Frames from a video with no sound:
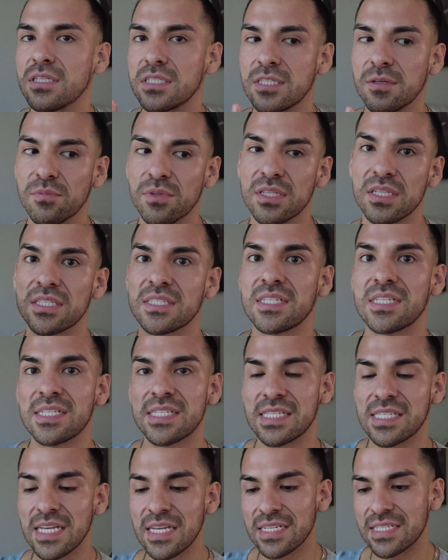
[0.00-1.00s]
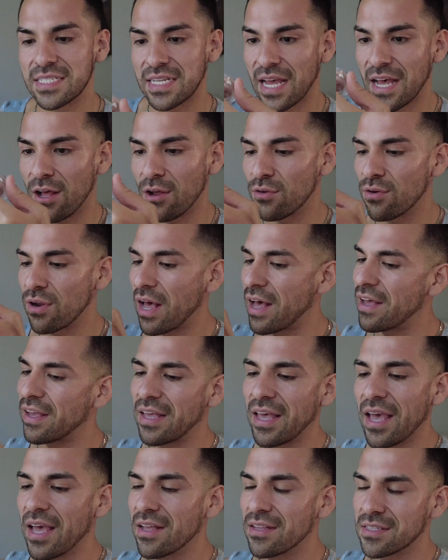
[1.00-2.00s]
something that's gonna set down. I
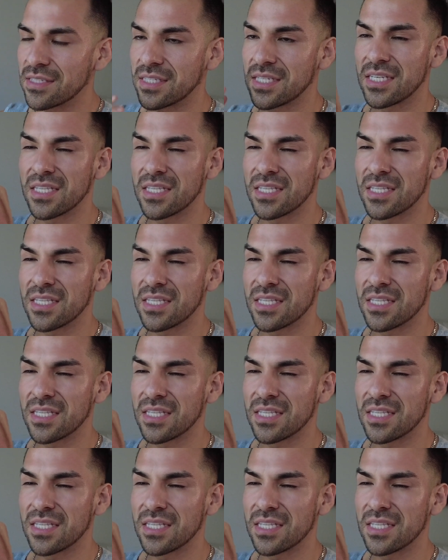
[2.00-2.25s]
can't see